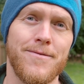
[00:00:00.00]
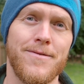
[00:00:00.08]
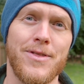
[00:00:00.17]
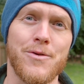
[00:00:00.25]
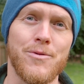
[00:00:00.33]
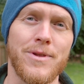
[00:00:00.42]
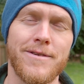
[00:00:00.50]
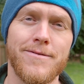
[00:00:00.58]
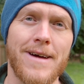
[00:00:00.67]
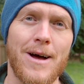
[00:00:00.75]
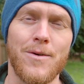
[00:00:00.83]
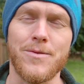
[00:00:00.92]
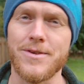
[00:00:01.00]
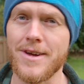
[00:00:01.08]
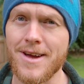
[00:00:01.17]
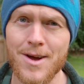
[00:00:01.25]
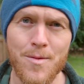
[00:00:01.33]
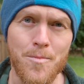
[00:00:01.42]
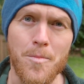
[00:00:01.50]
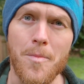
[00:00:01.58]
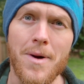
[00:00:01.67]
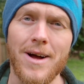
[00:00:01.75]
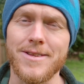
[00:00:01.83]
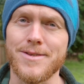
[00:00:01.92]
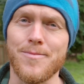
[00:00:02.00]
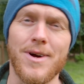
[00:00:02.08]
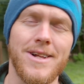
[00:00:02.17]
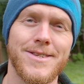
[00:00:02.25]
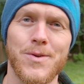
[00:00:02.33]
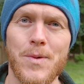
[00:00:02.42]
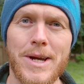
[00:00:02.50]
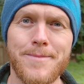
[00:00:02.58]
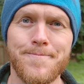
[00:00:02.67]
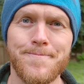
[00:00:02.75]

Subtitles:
they're only found miles and miles away.